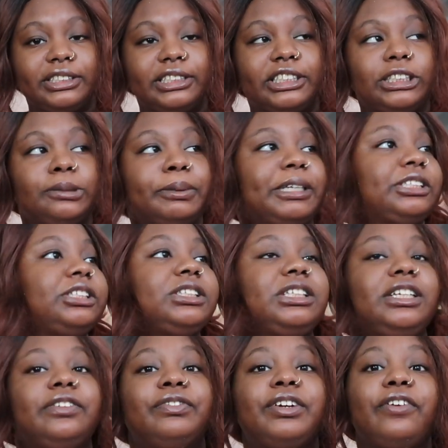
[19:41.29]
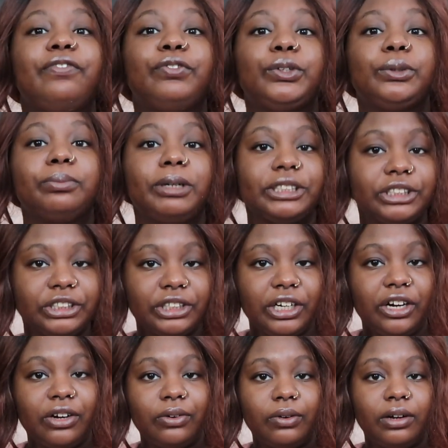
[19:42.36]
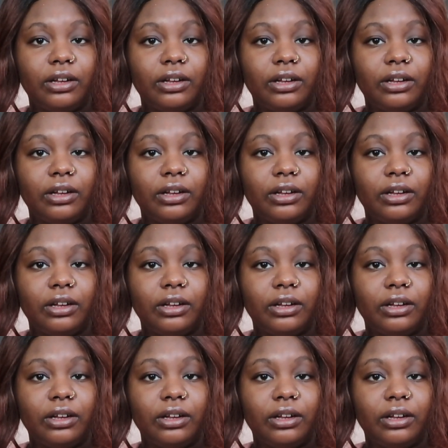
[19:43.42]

especially even a few months ago.